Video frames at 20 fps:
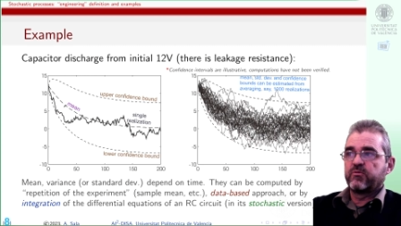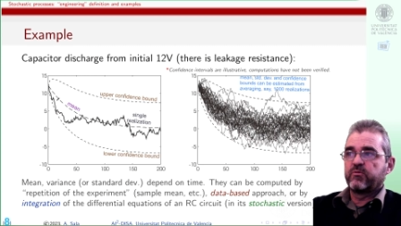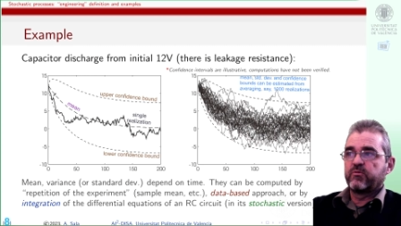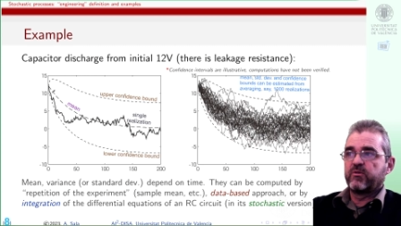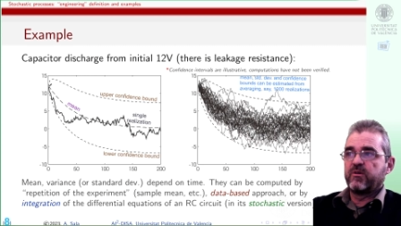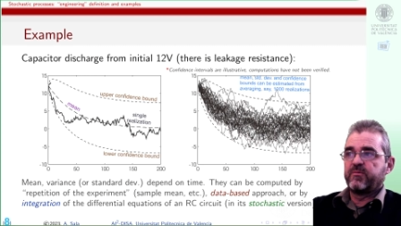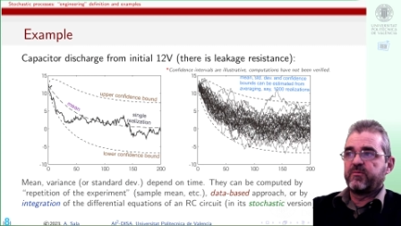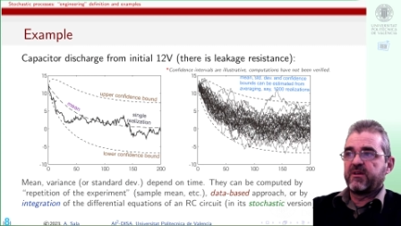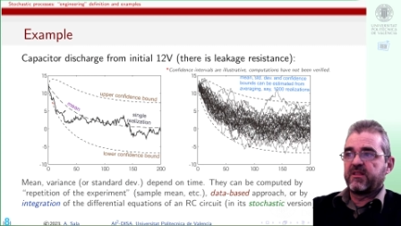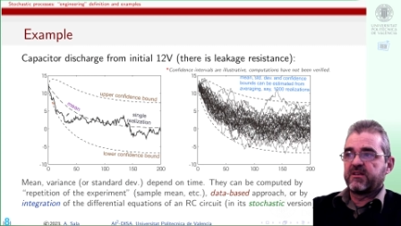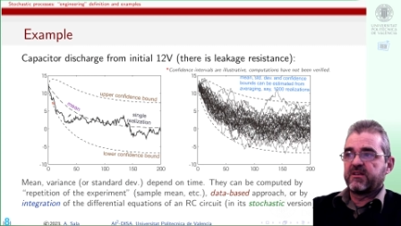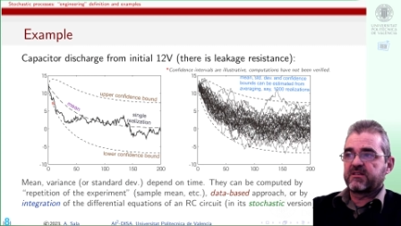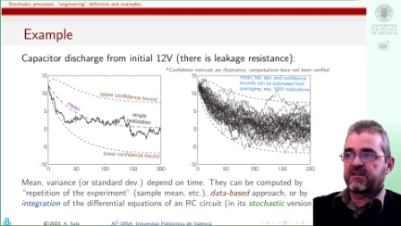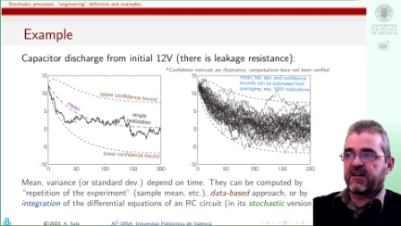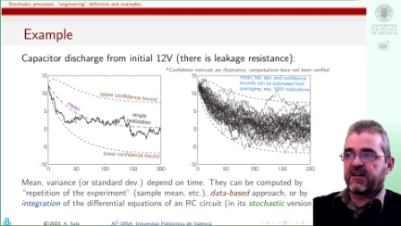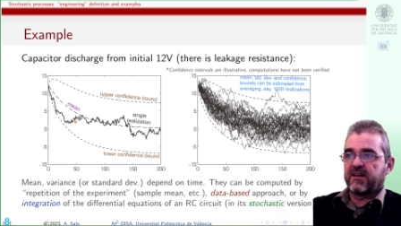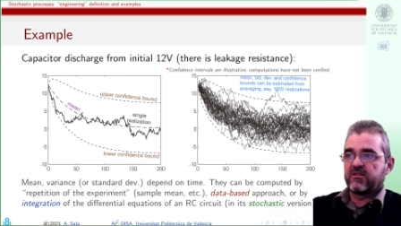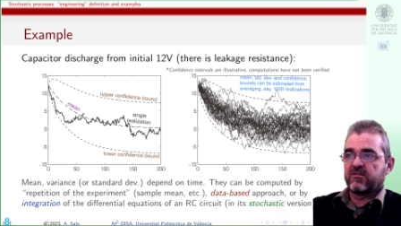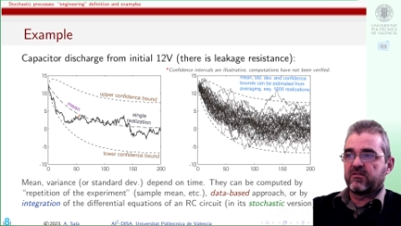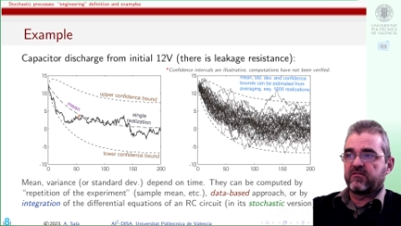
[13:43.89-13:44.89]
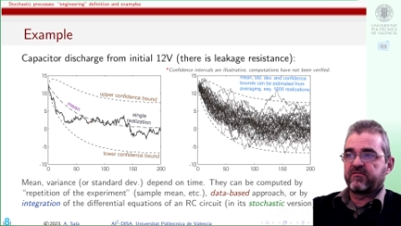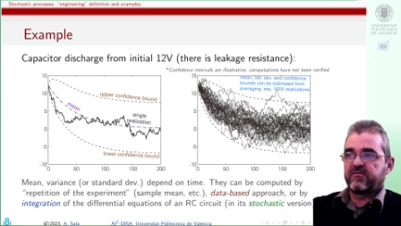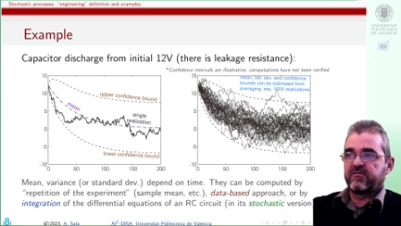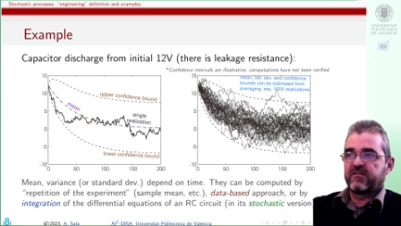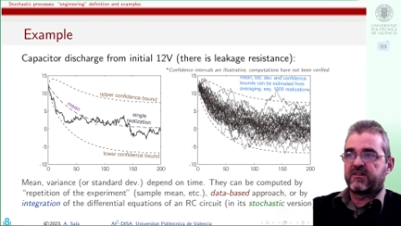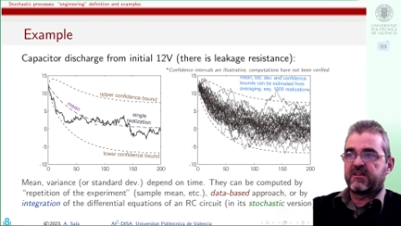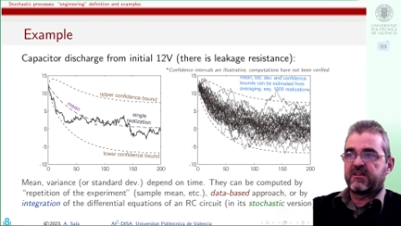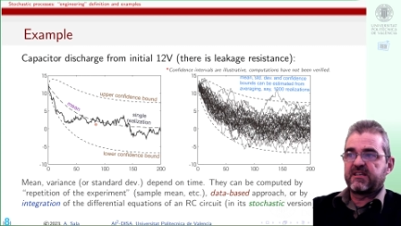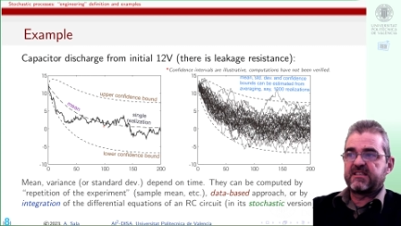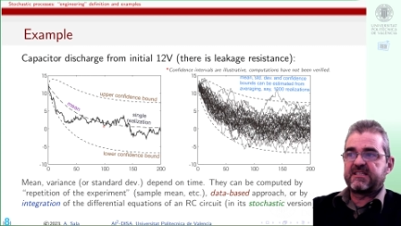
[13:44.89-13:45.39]
will be this kind
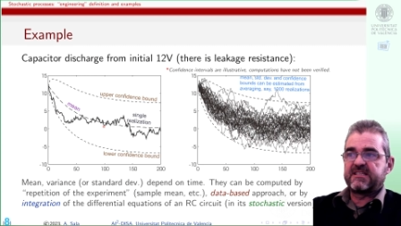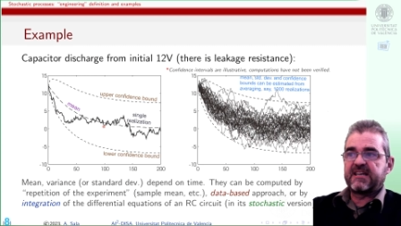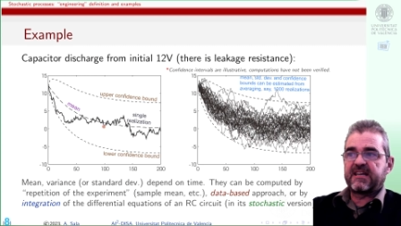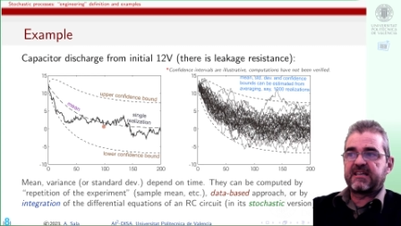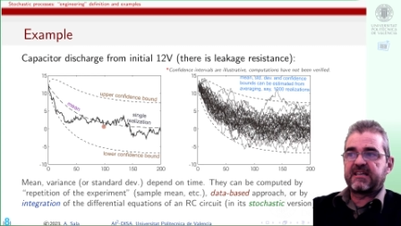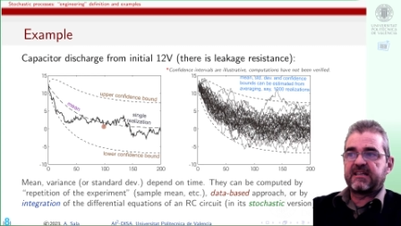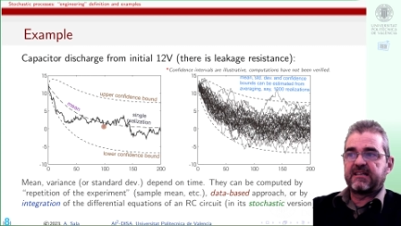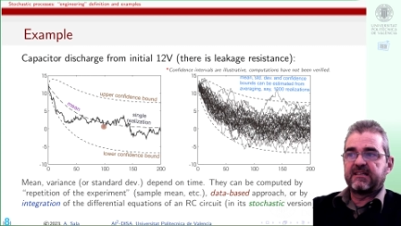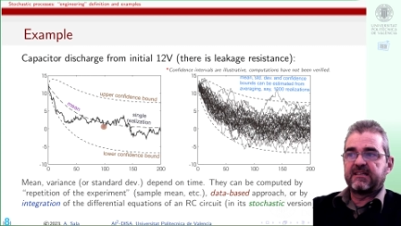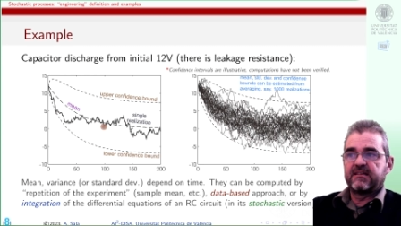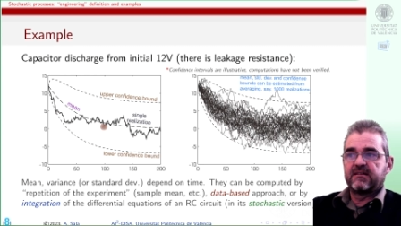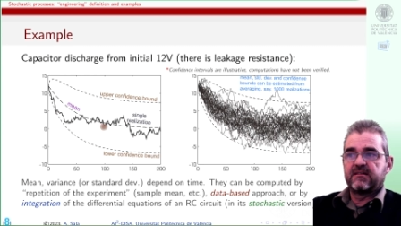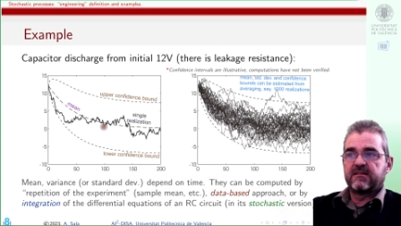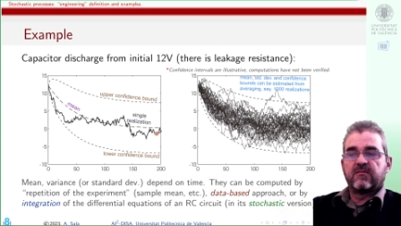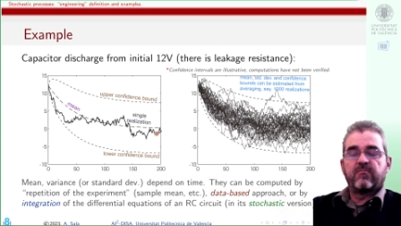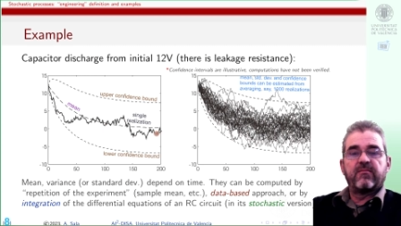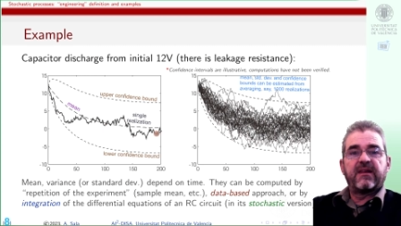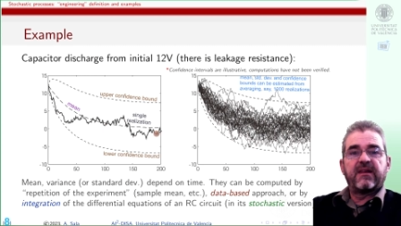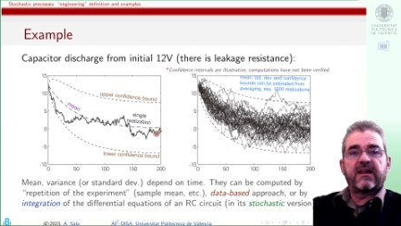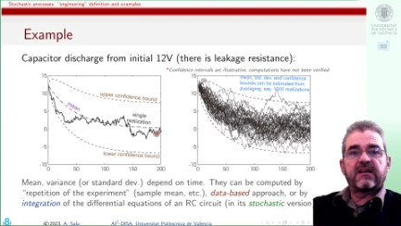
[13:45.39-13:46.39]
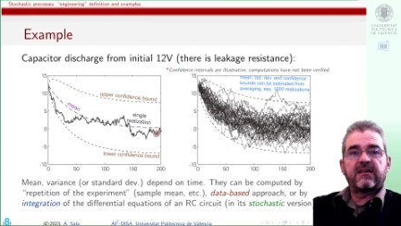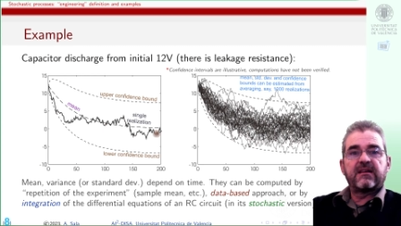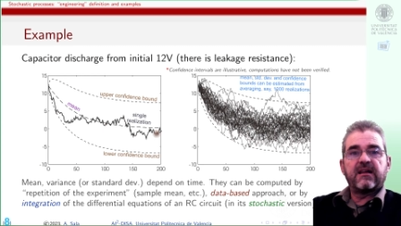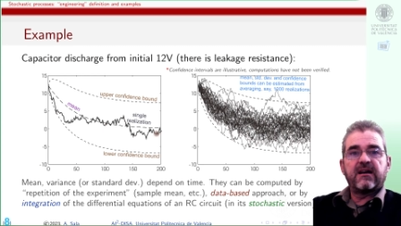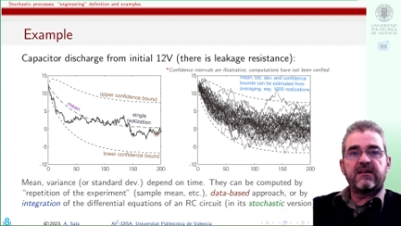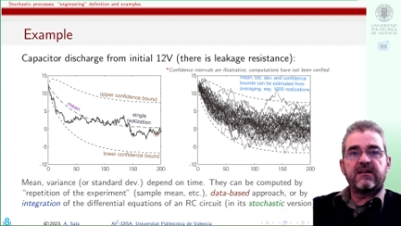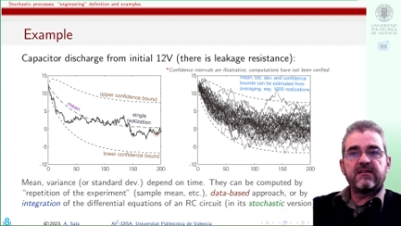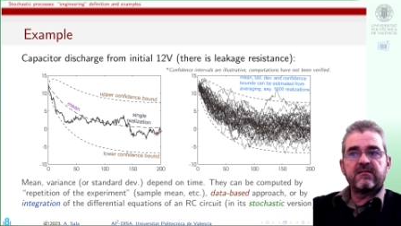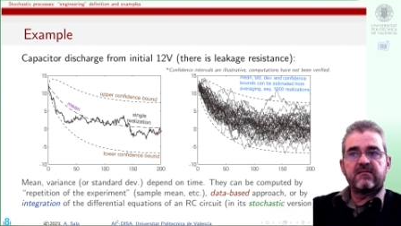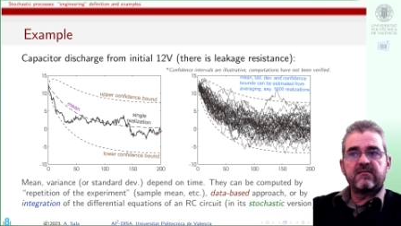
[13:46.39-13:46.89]
of jaggy black
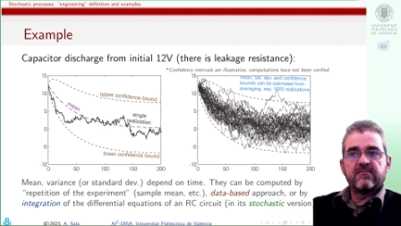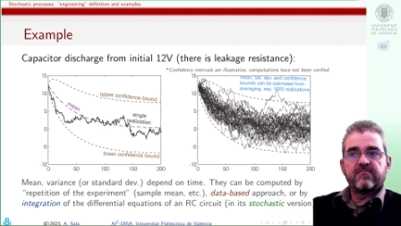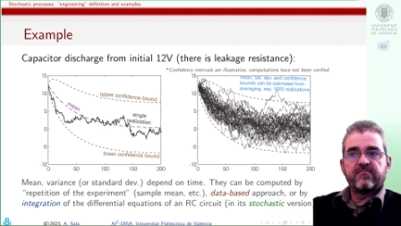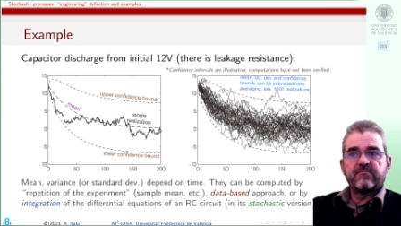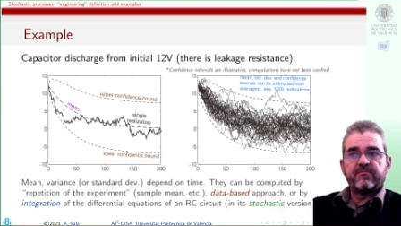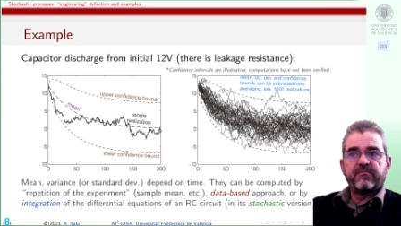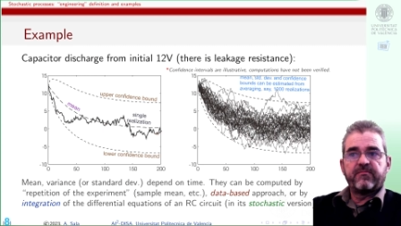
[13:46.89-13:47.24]
line,